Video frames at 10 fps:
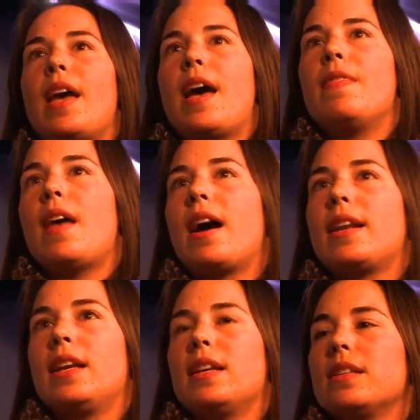And that
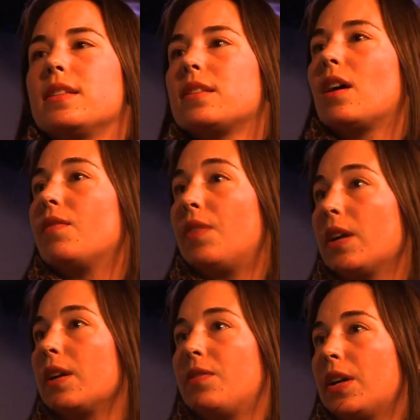is a
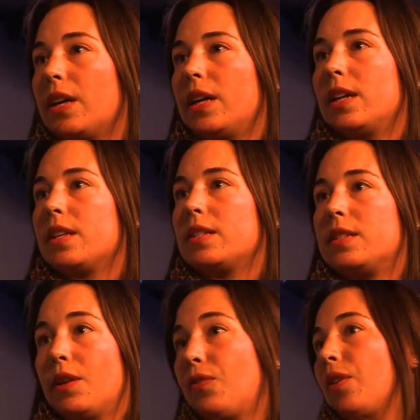very, very
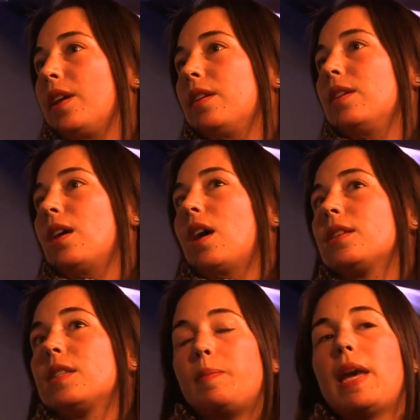different
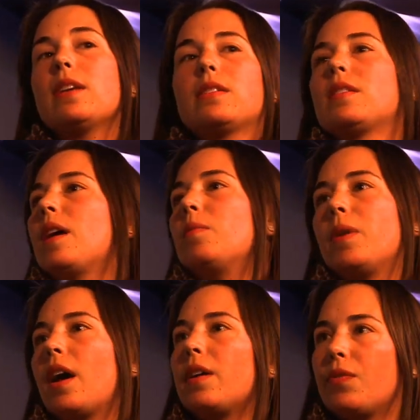space than
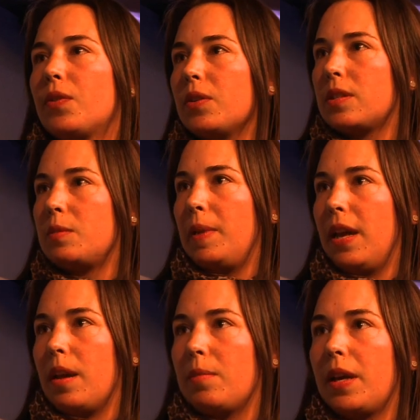when I first
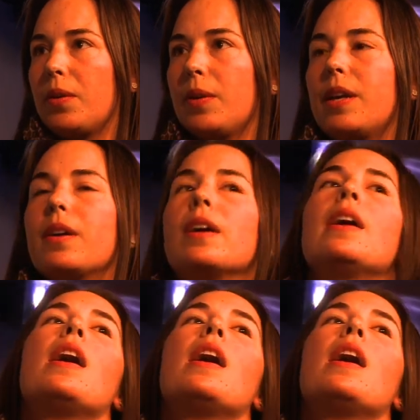began my career.